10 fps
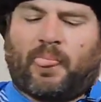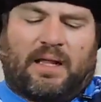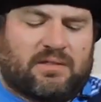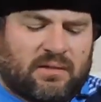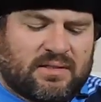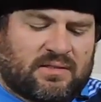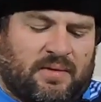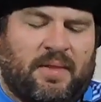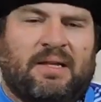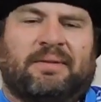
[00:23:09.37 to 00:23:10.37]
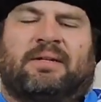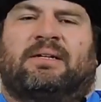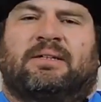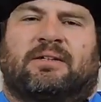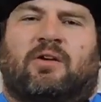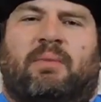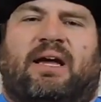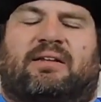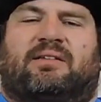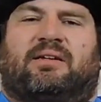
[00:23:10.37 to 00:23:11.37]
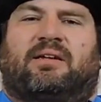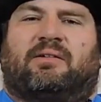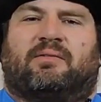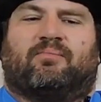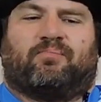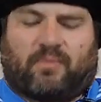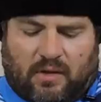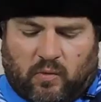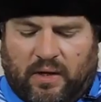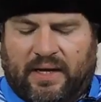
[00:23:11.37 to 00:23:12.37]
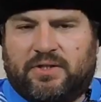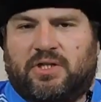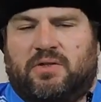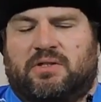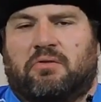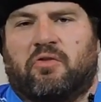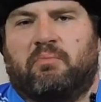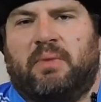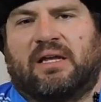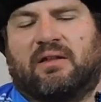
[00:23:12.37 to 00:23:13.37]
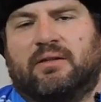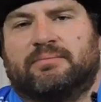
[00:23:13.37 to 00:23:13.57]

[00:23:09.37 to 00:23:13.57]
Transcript: So let's go back to why I chose to go with Miklin.